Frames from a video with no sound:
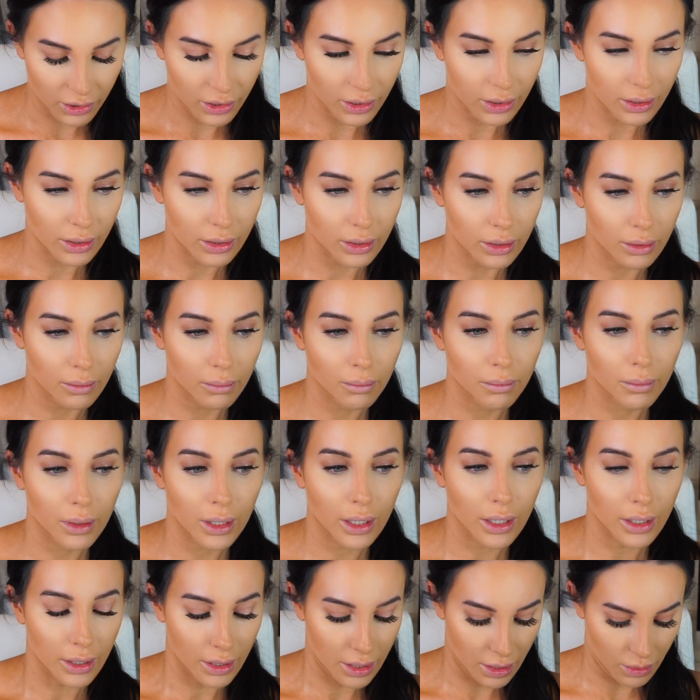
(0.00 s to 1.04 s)
me just
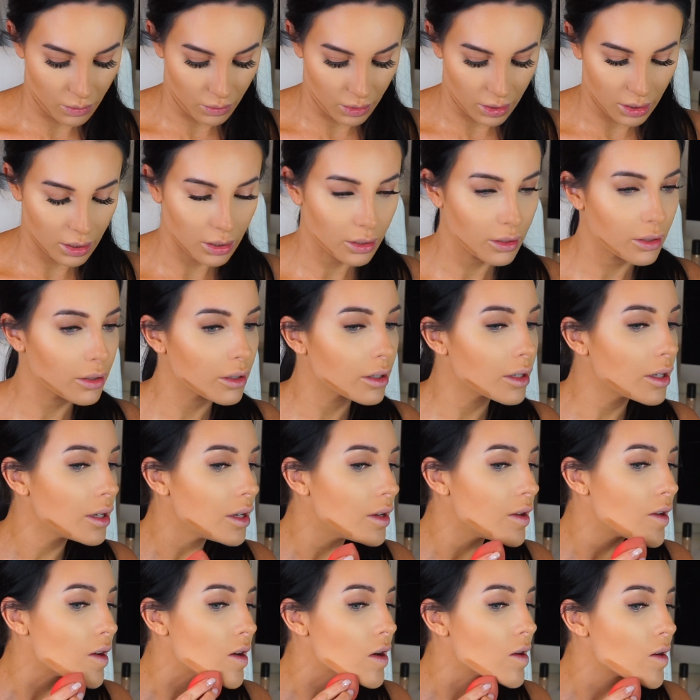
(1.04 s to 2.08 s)
blend out under
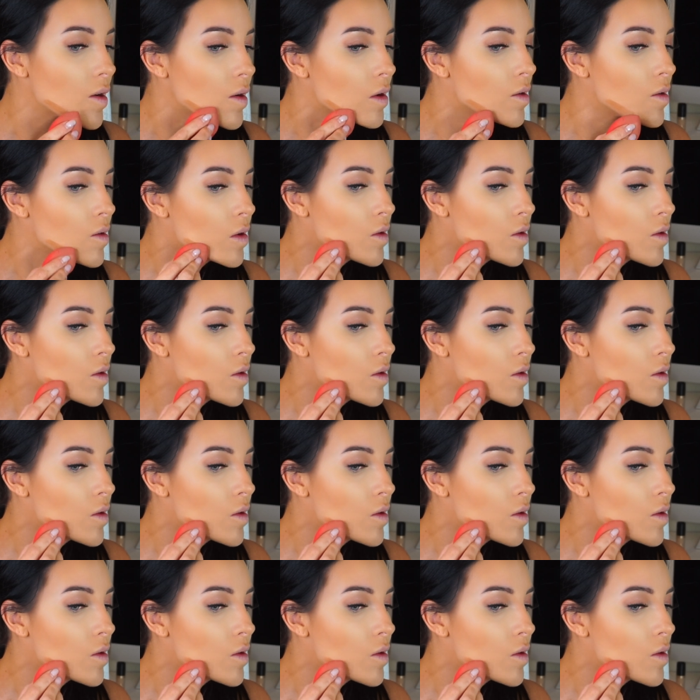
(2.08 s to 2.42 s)
here.